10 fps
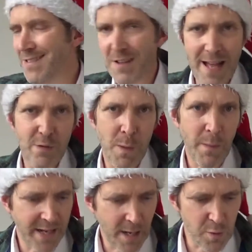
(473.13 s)
So that's been
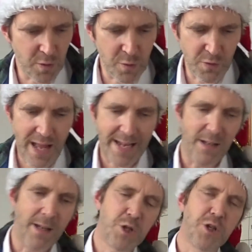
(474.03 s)
my go-to snack
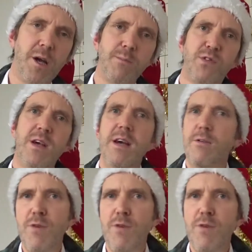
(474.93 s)
at lunchtimes,